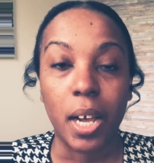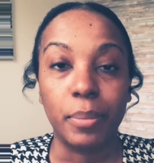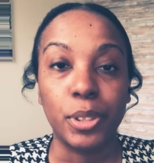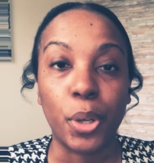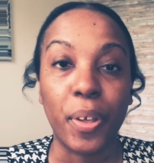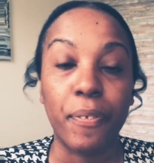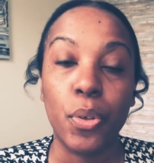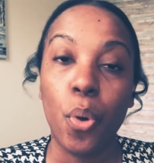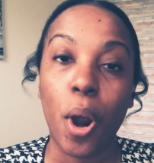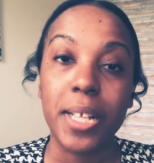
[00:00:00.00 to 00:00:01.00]
So if
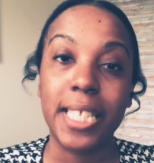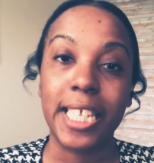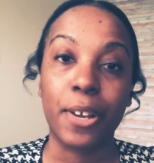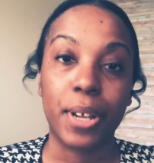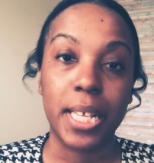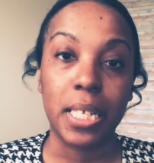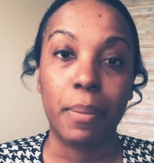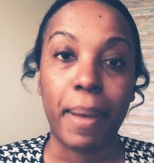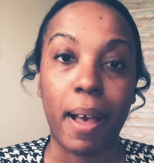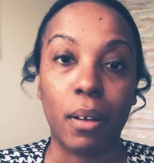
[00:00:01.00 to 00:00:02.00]
you are serious
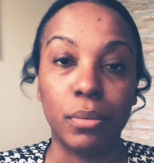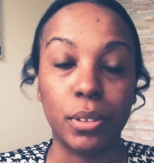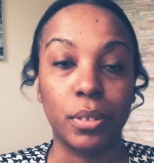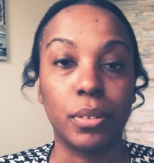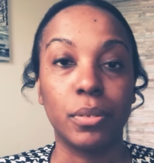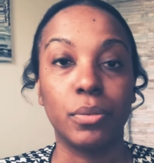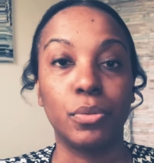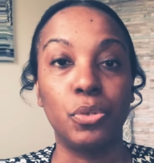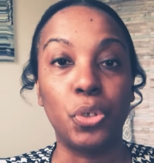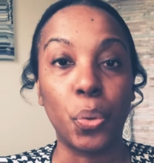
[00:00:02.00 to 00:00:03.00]
about
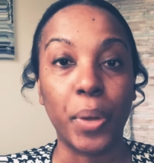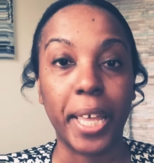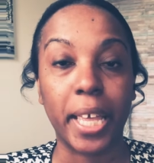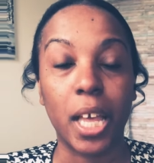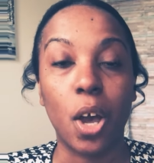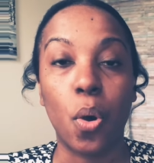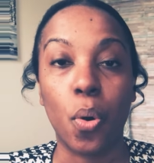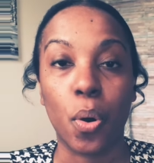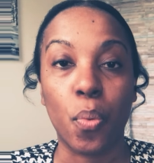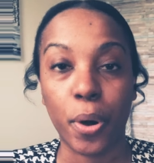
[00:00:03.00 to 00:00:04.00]
doing
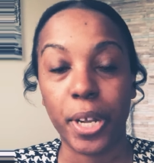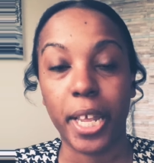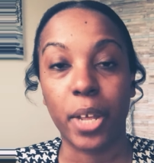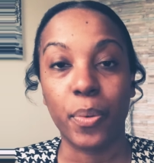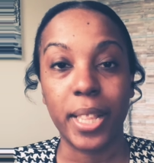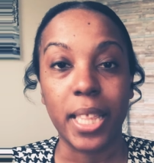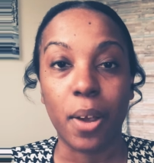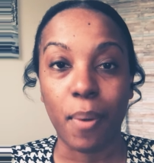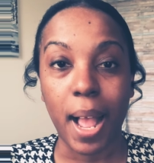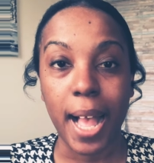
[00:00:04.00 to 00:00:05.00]
or working with
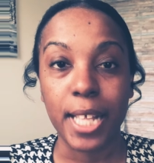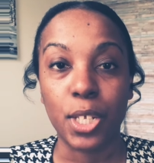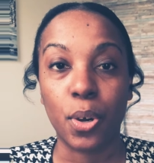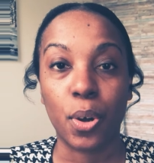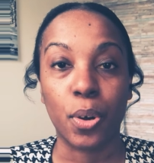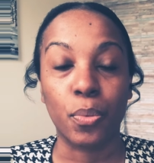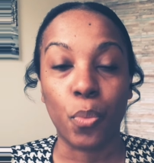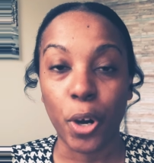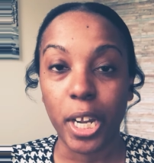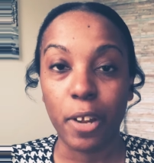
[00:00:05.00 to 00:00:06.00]
Arise or
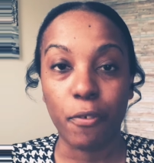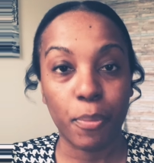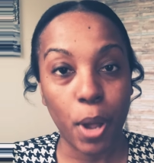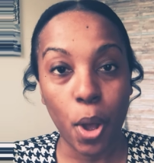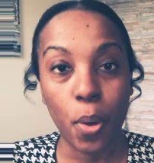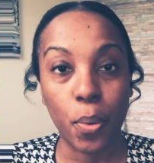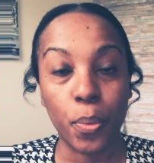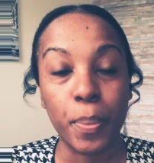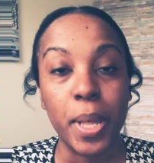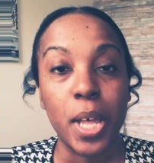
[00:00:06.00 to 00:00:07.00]
working from
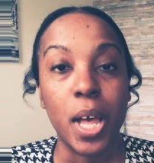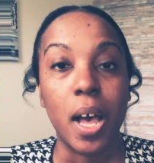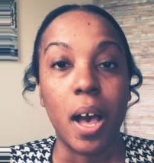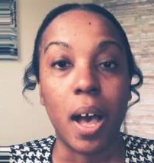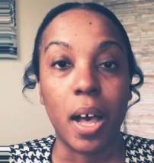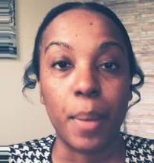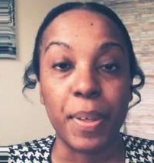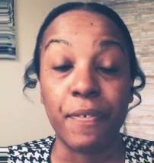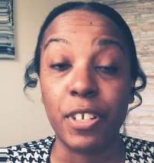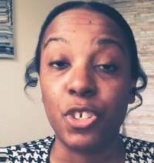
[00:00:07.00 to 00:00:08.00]
home,
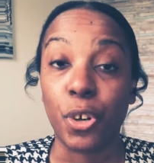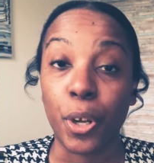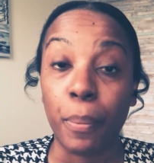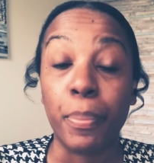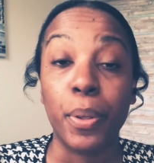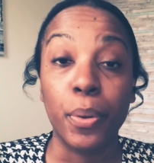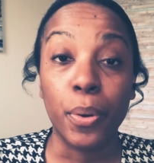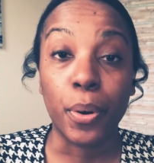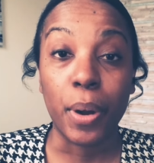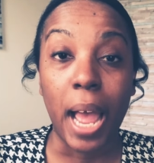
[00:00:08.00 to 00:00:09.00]
if it's your
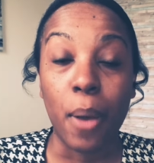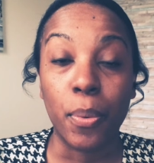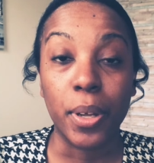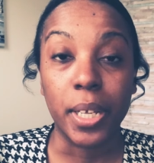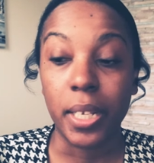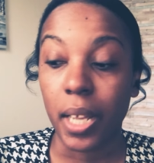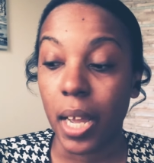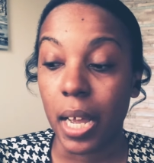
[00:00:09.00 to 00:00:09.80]
computer, I would